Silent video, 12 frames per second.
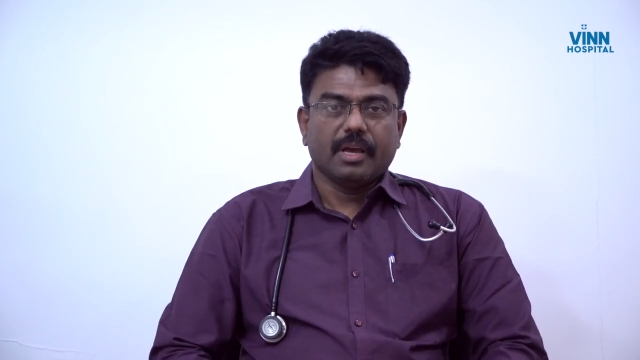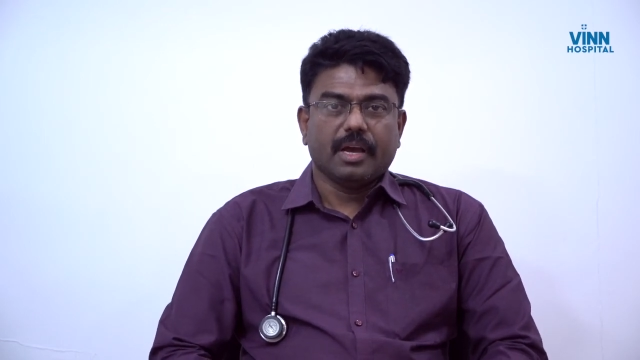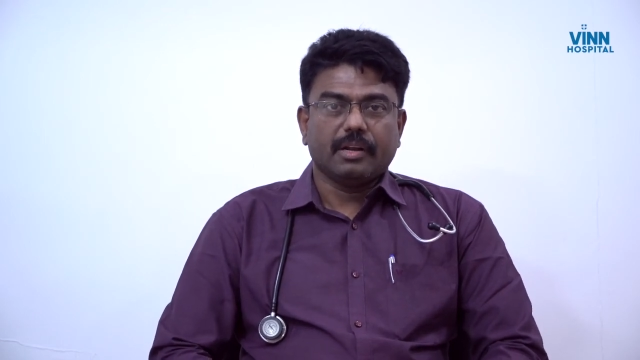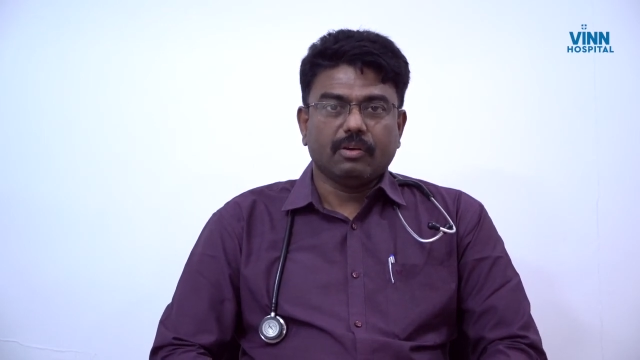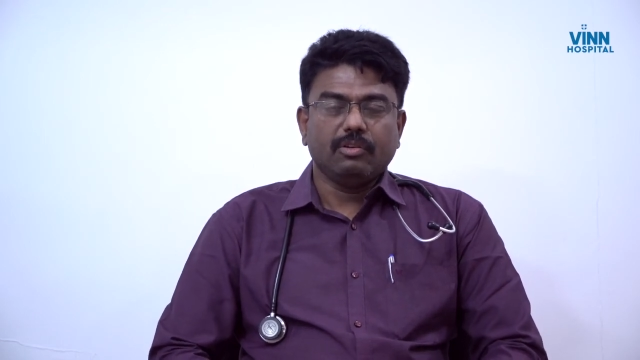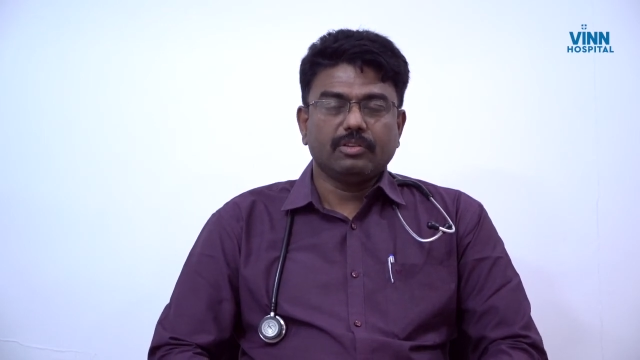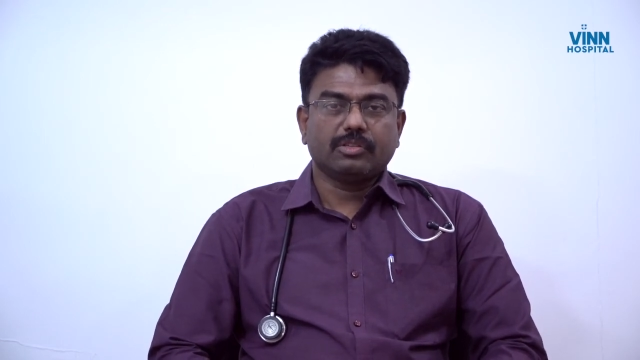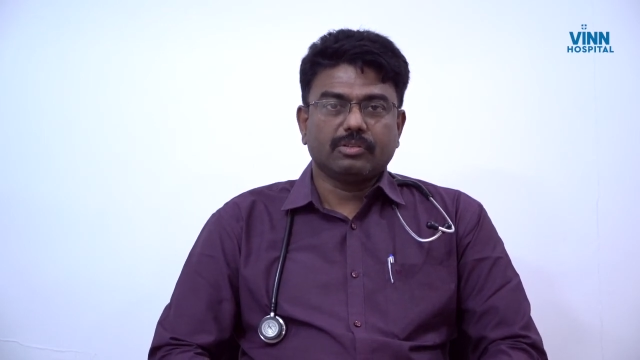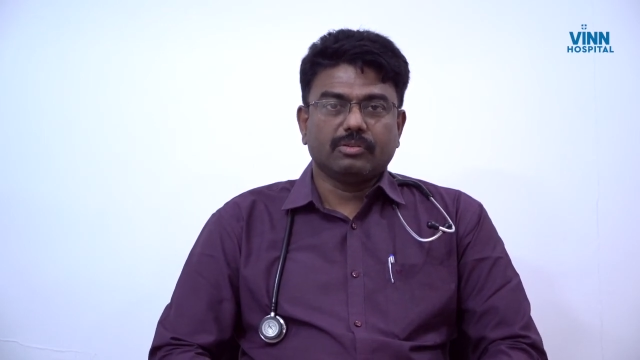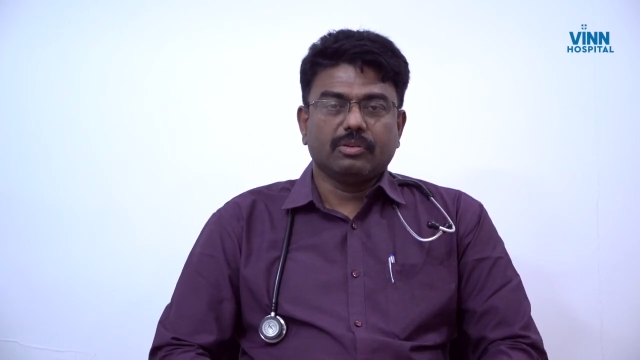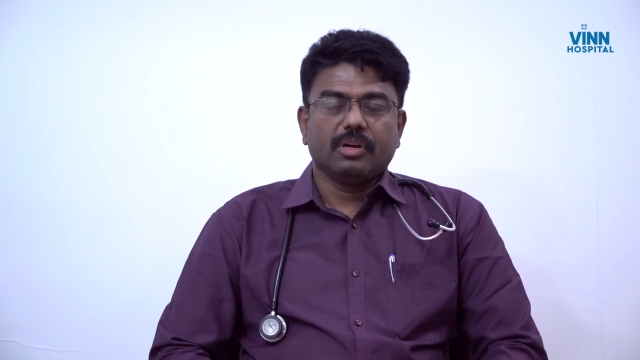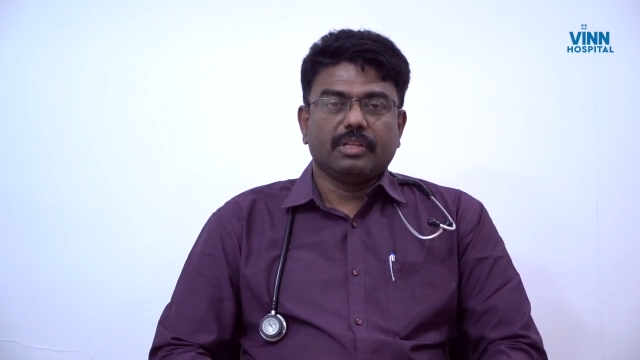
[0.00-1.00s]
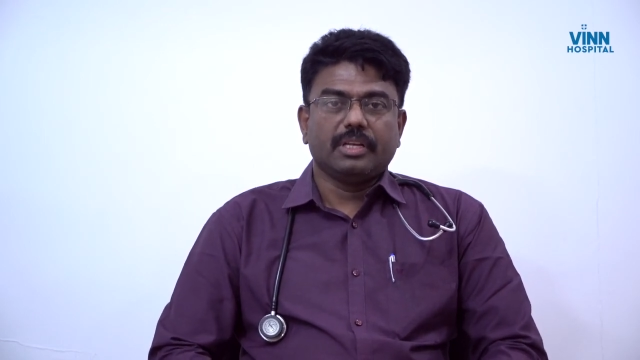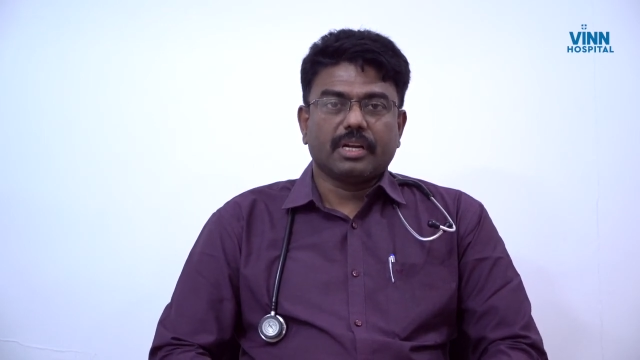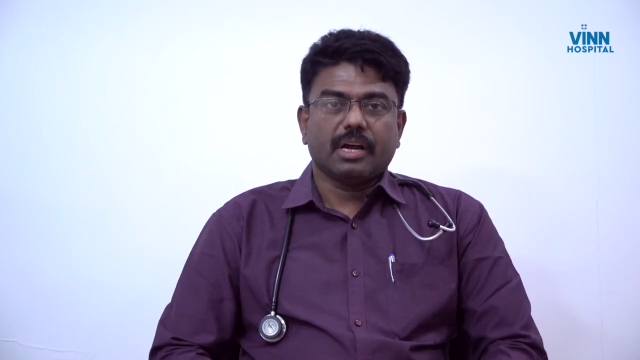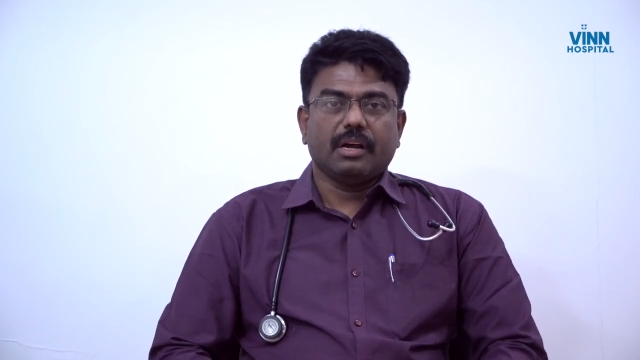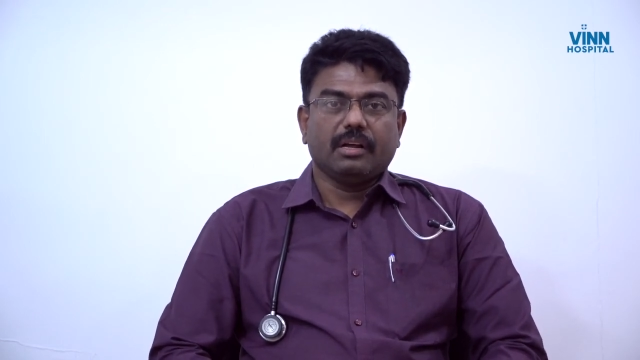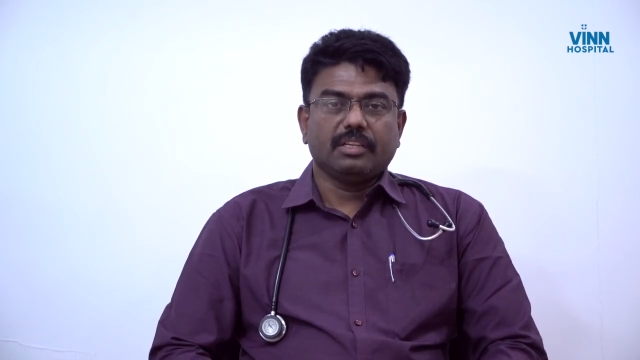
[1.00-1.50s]
And also, there
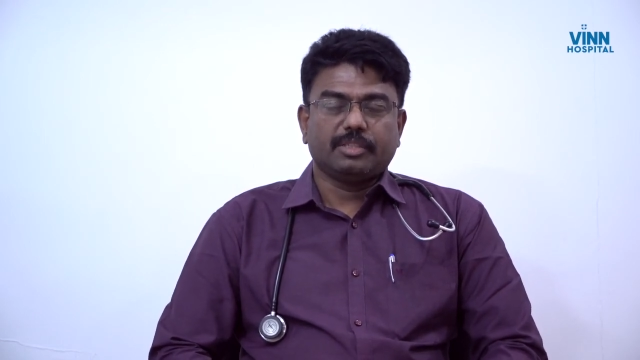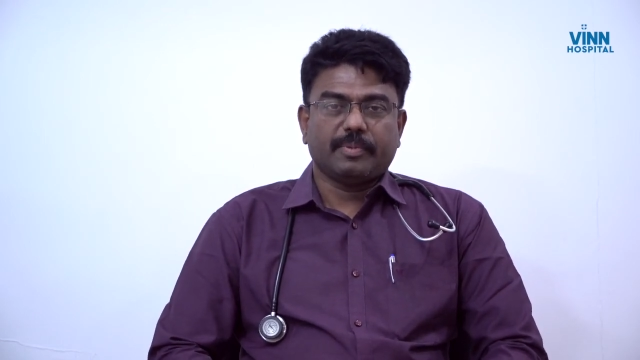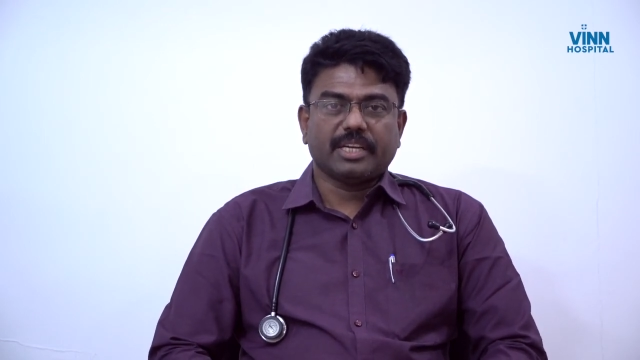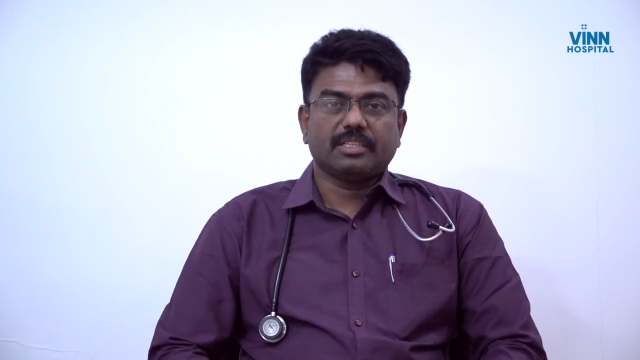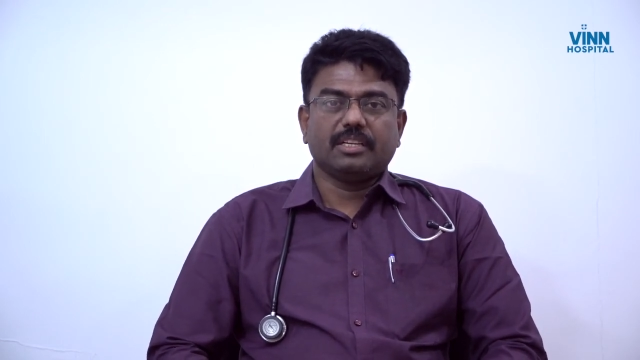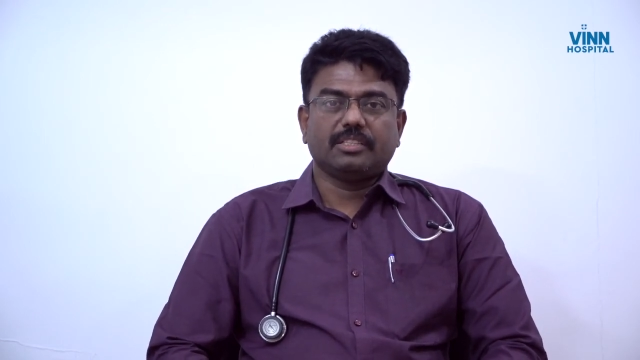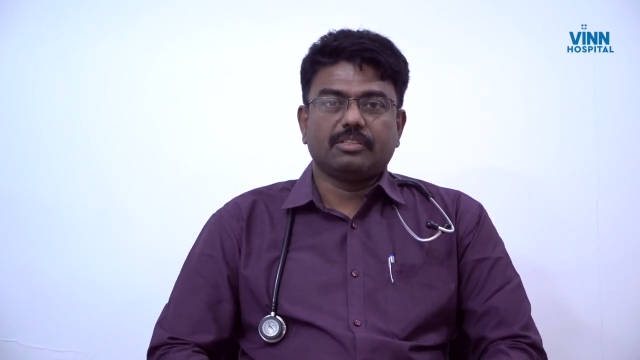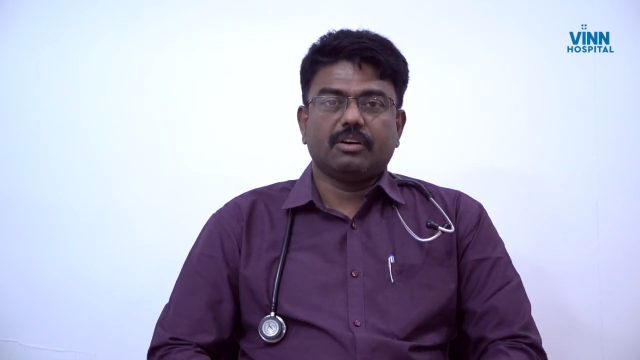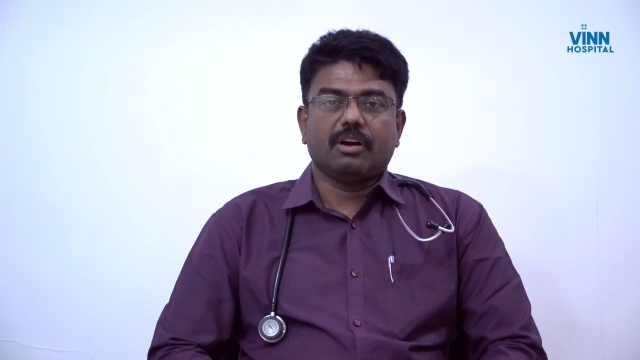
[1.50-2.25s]
are specialist